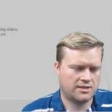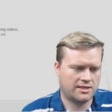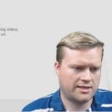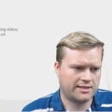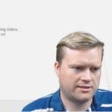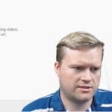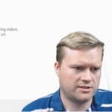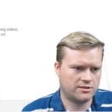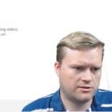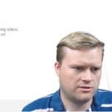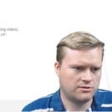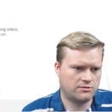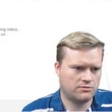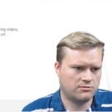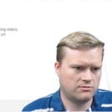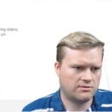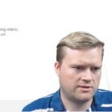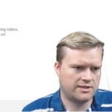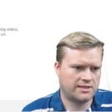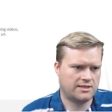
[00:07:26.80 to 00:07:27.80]
connect to.
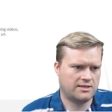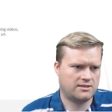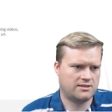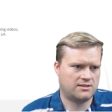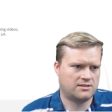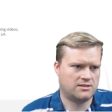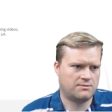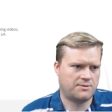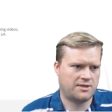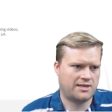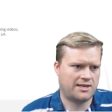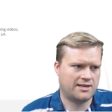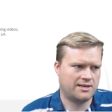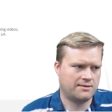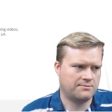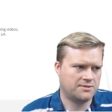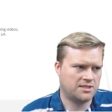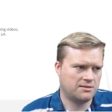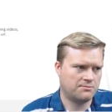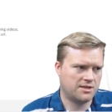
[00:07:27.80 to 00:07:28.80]
Like he talks about
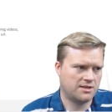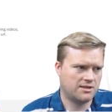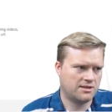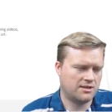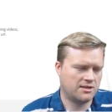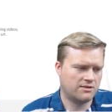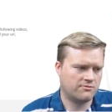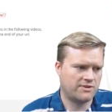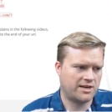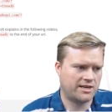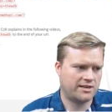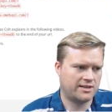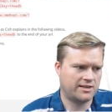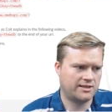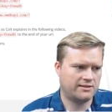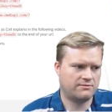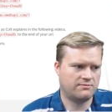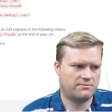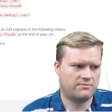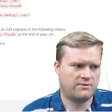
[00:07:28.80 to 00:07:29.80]
IMDb,
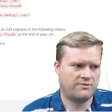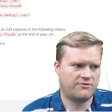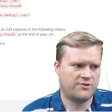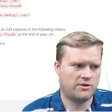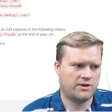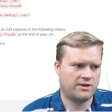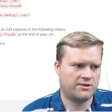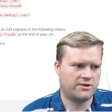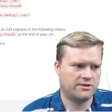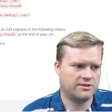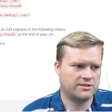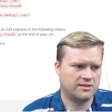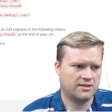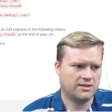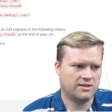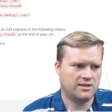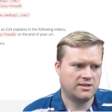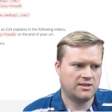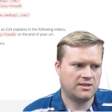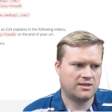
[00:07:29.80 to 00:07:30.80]
Reddit, a few others.
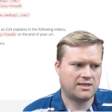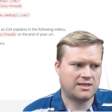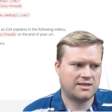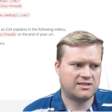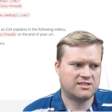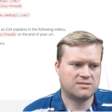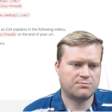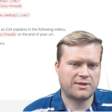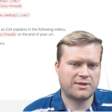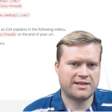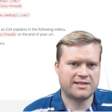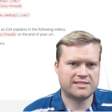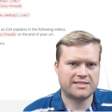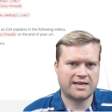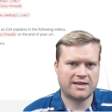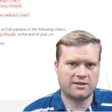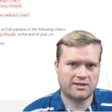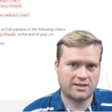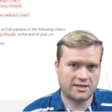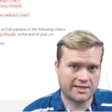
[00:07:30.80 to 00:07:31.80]
Kind of explains
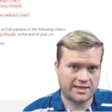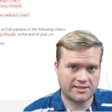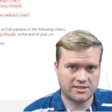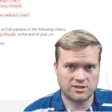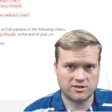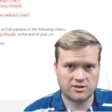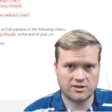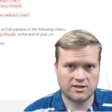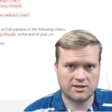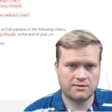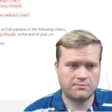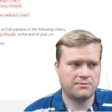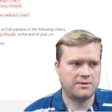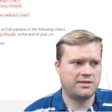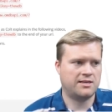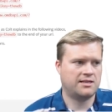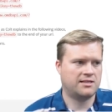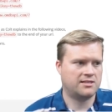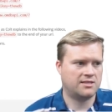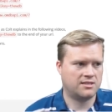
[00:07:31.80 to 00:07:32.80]
how to connect to them, and
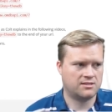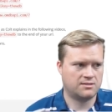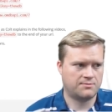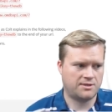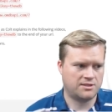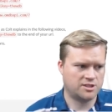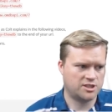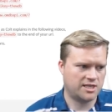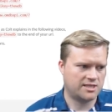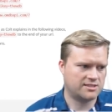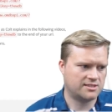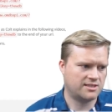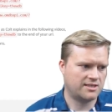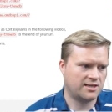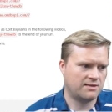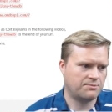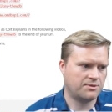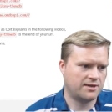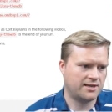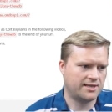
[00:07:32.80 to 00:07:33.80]
then talks about JSON
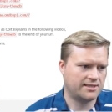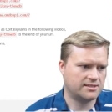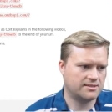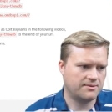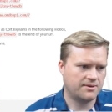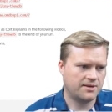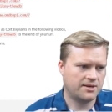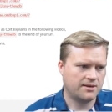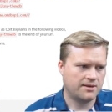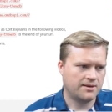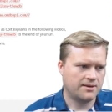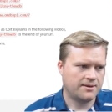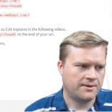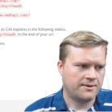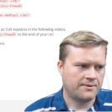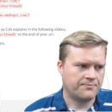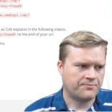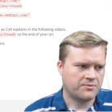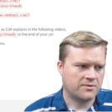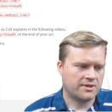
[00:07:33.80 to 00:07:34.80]
APIs.
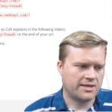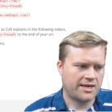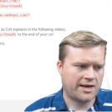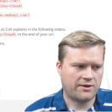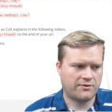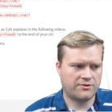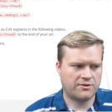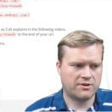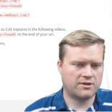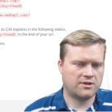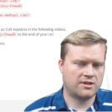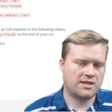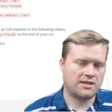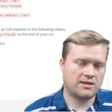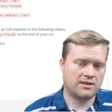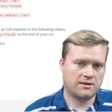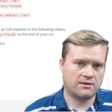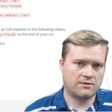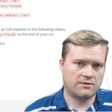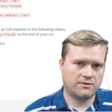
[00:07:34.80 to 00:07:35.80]
Now
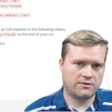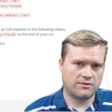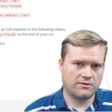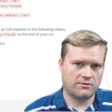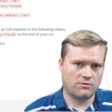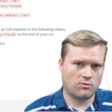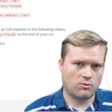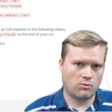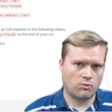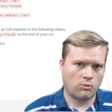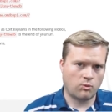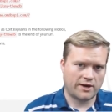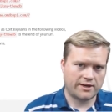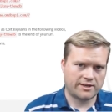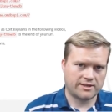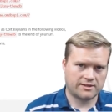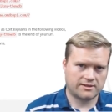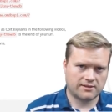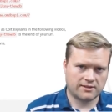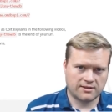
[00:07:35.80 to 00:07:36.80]
the
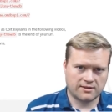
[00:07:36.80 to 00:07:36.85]
what